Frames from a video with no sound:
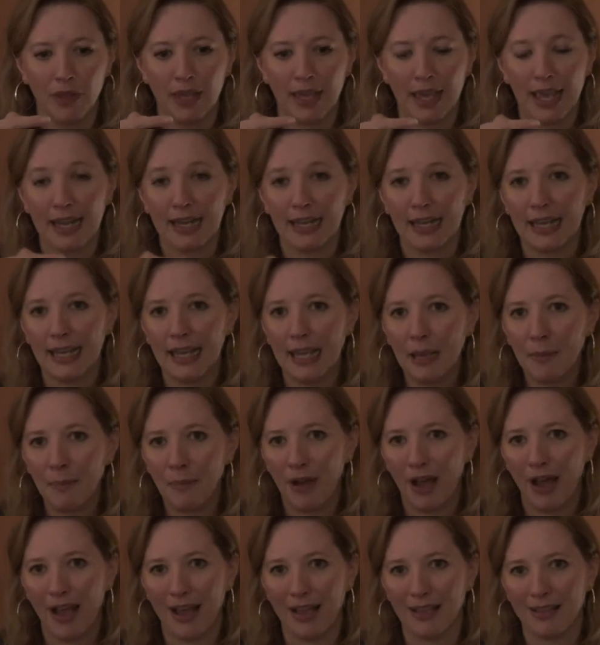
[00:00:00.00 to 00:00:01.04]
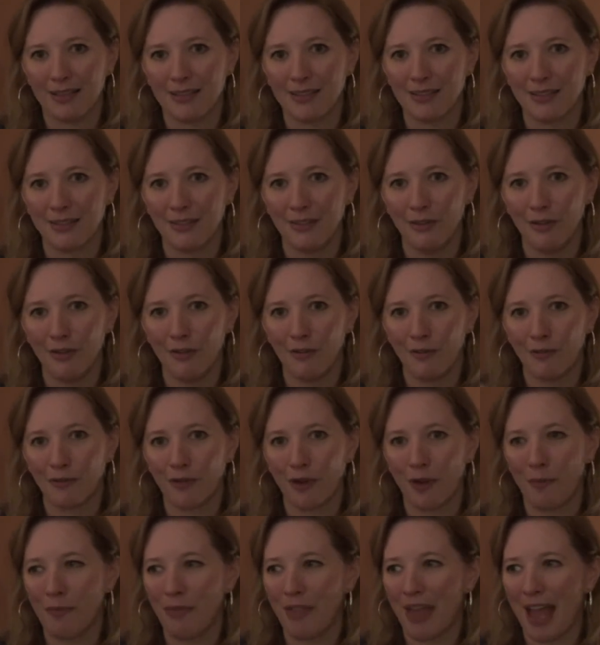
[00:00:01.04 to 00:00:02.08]
can keep us
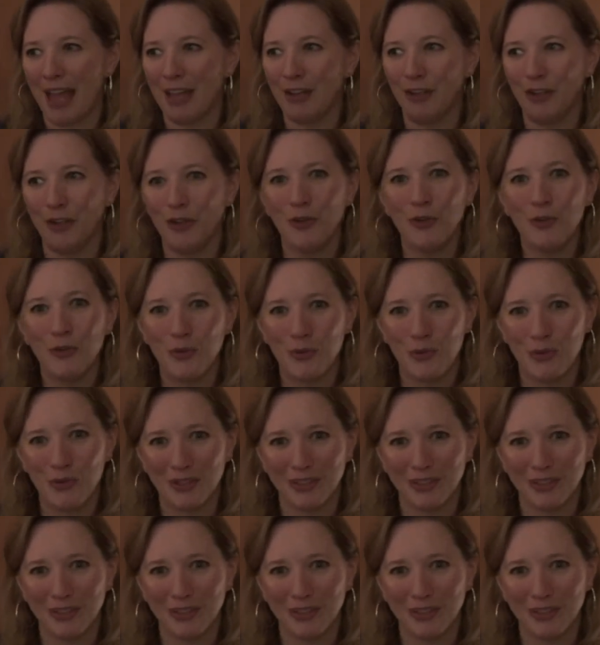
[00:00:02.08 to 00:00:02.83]
from that new,